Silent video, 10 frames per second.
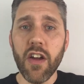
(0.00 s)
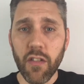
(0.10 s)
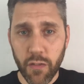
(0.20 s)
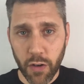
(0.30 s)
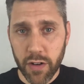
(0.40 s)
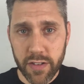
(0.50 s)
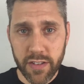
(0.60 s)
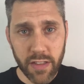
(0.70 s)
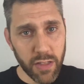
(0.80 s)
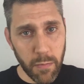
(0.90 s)

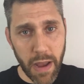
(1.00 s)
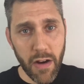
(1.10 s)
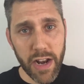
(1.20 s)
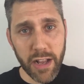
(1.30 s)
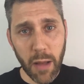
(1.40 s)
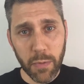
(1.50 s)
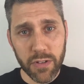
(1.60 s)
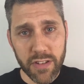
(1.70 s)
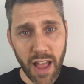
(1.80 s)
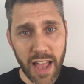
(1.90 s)
First, the married couple
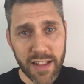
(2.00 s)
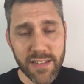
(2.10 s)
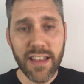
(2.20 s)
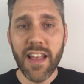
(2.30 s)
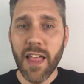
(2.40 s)
signs,